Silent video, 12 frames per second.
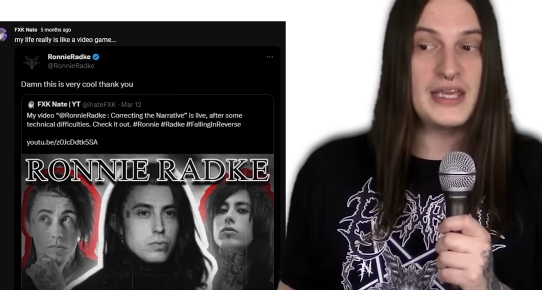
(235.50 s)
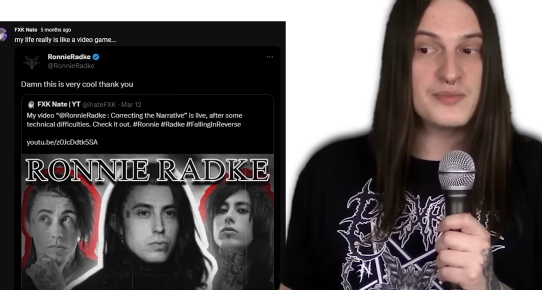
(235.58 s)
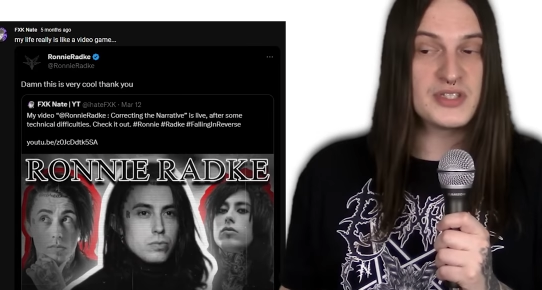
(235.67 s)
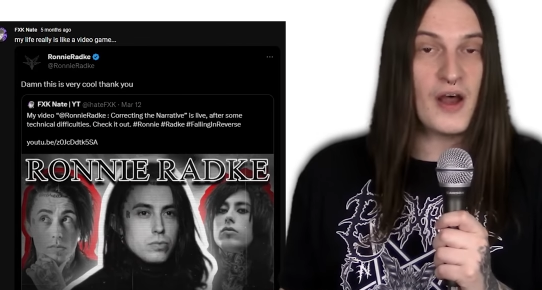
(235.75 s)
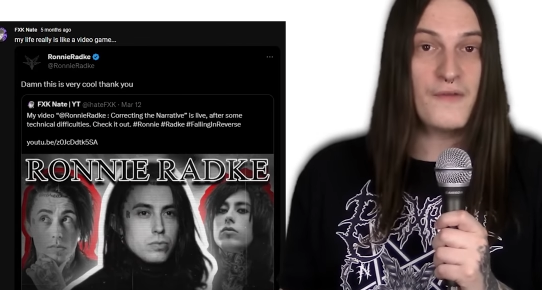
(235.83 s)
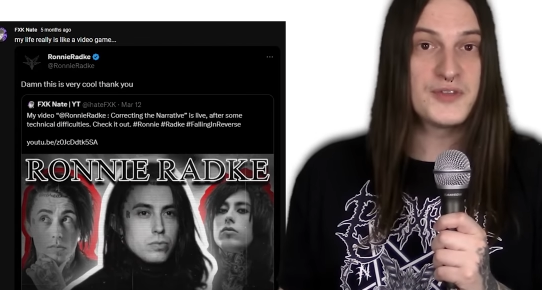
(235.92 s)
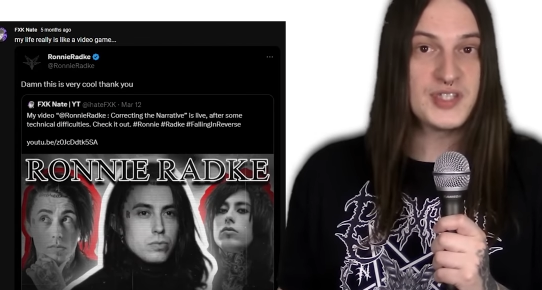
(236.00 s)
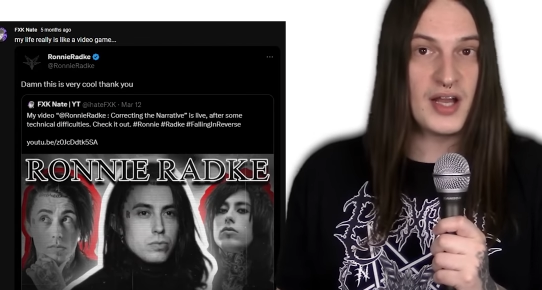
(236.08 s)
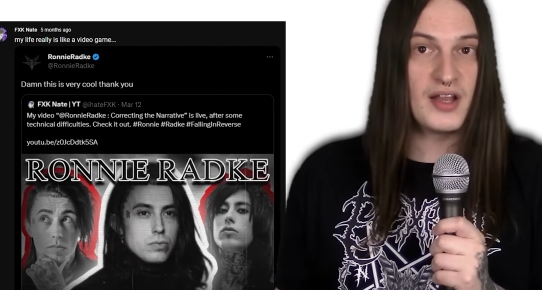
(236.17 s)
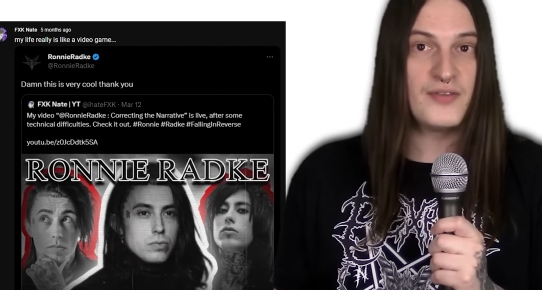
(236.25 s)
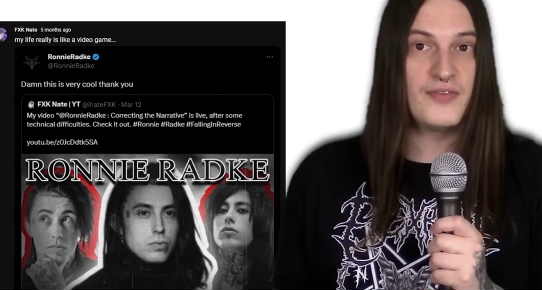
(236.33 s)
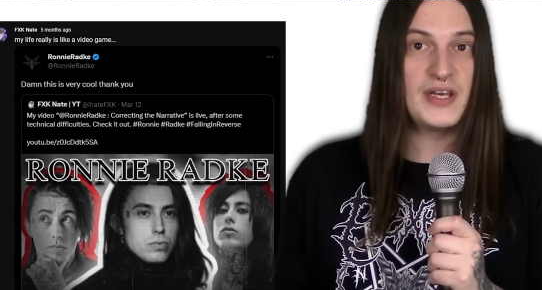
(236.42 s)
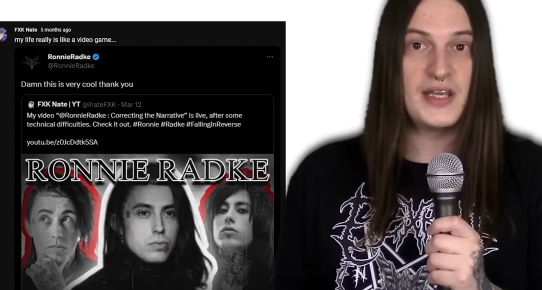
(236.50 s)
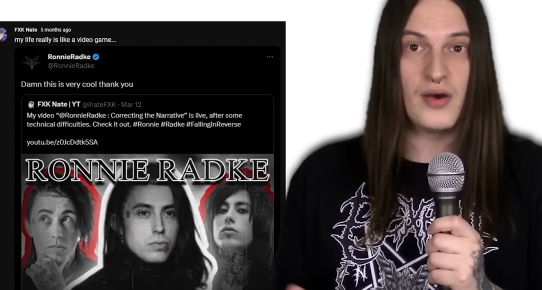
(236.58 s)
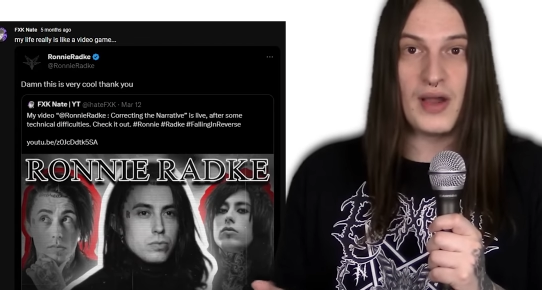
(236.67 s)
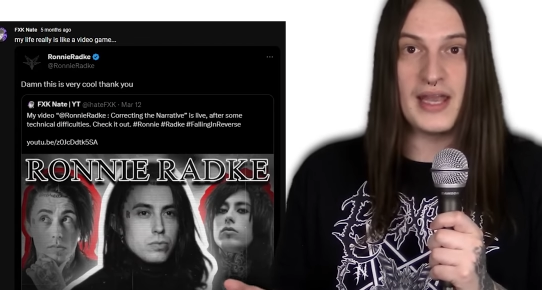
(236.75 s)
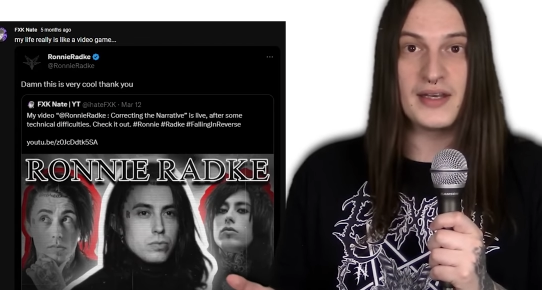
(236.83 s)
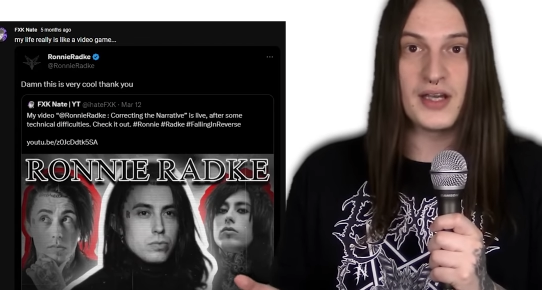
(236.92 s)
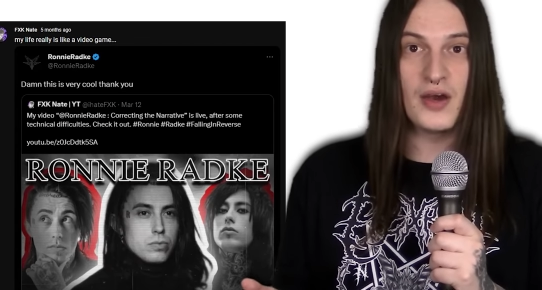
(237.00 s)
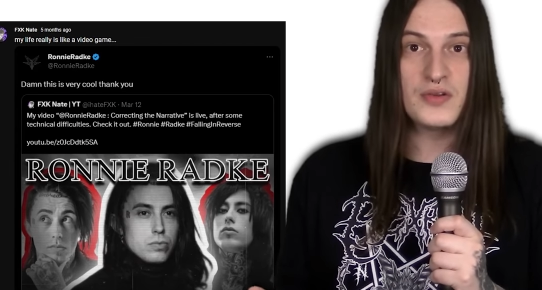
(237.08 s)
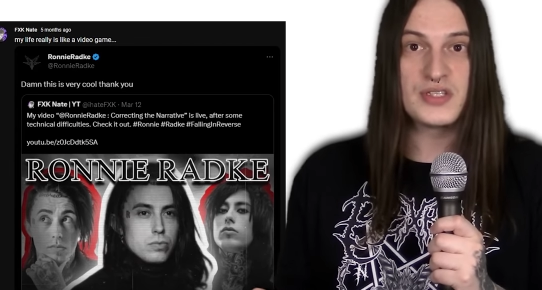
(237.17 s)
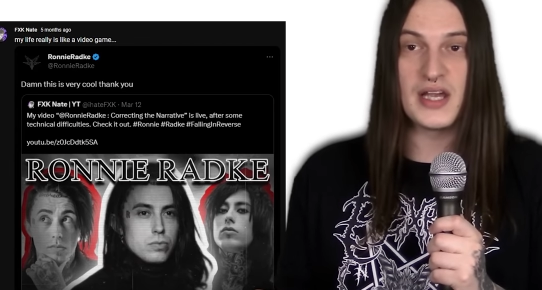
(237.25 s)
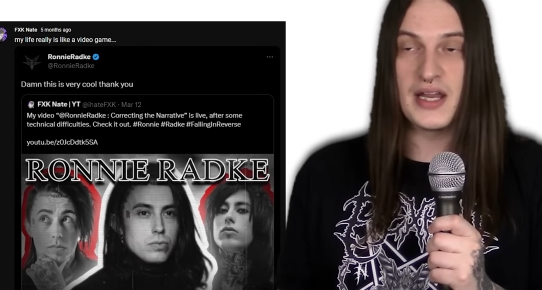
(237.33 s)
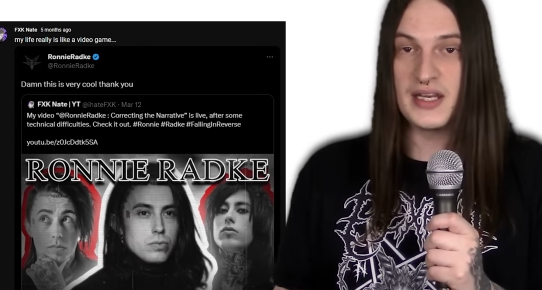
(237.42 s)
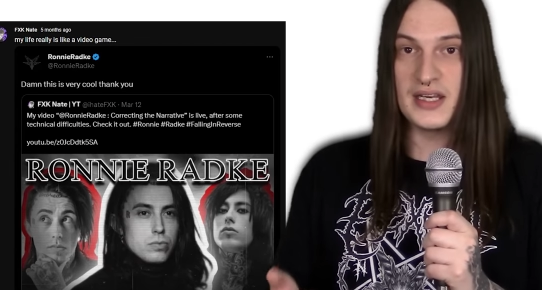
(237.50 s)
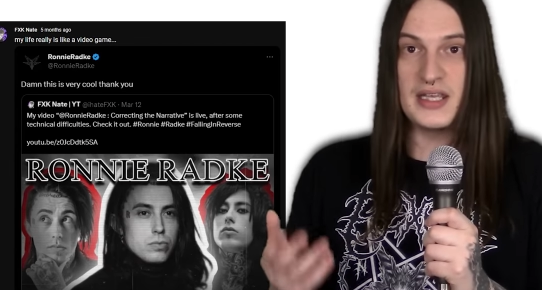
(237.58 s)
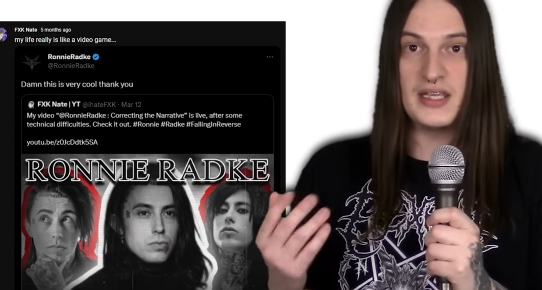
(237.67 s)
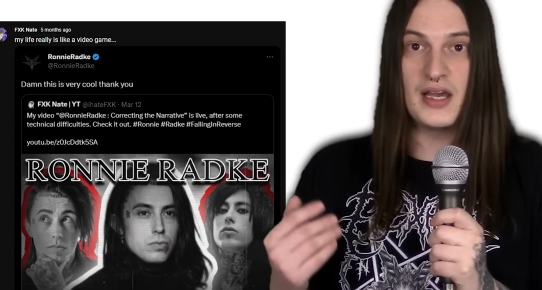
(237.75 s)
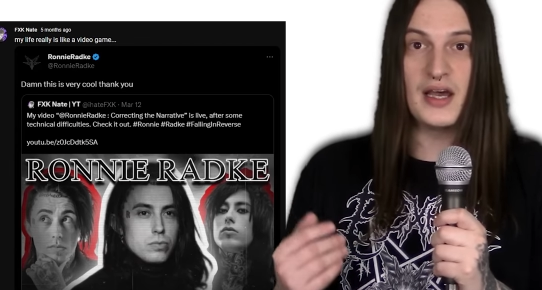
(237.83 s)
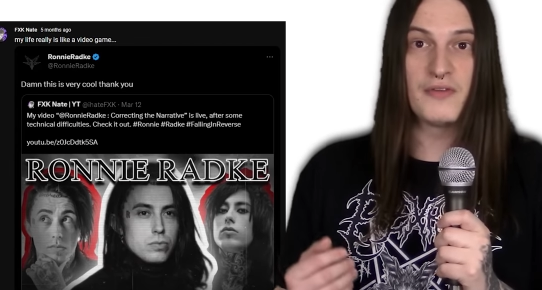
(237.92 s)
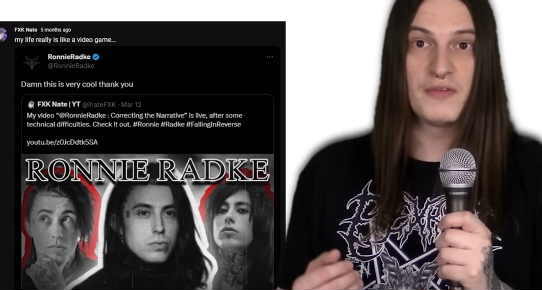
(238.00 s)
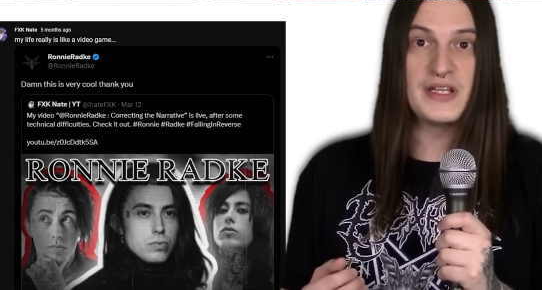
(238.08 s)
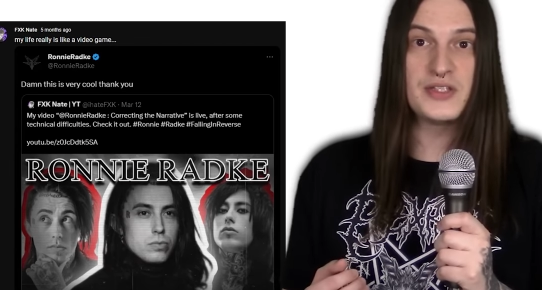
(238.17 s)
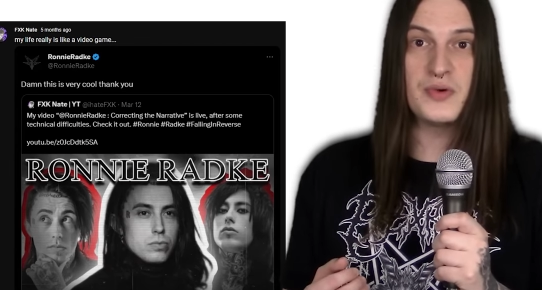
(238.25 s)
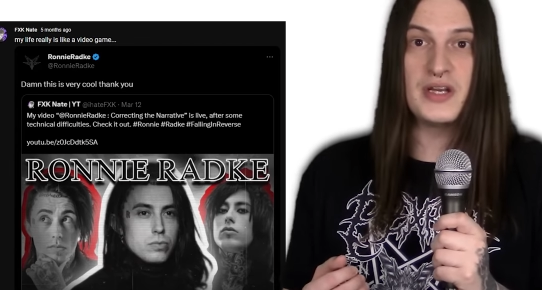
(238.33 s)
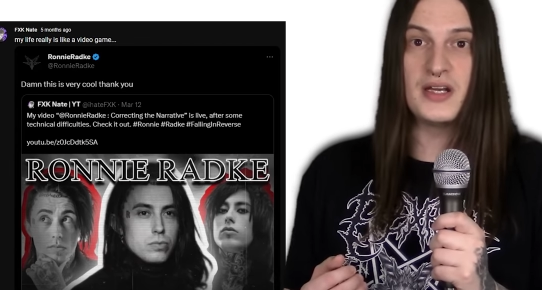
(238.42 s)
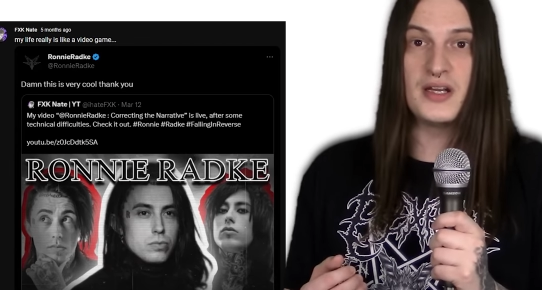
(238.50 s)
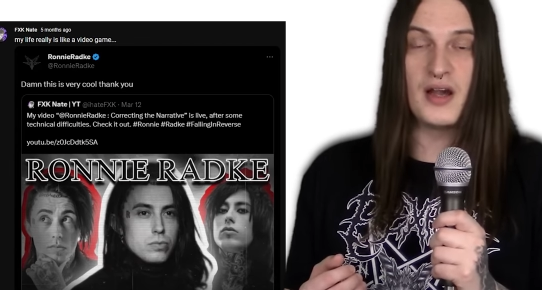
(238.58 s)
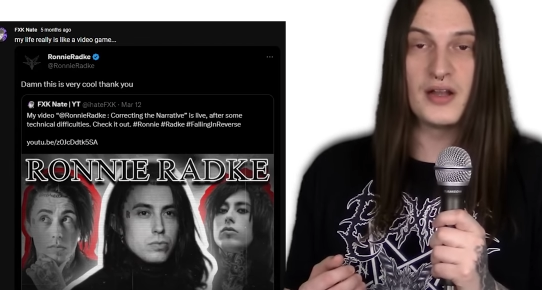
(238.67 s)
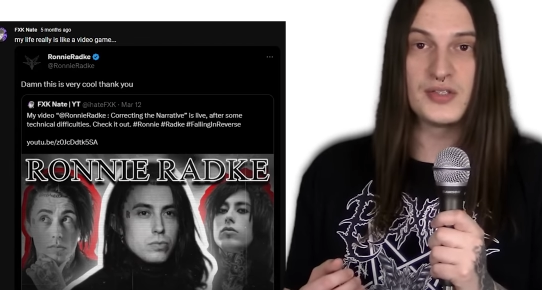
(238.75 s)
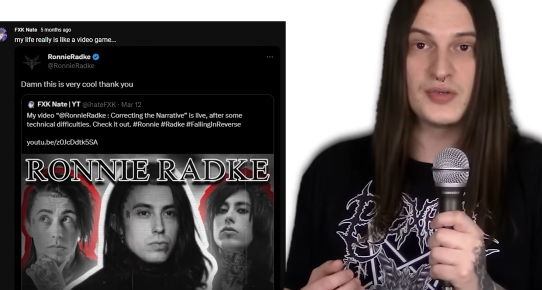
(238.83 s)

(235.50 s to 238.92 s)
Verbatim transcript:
Speaker 1: himself saw the video and co-signed it. He retweeted it on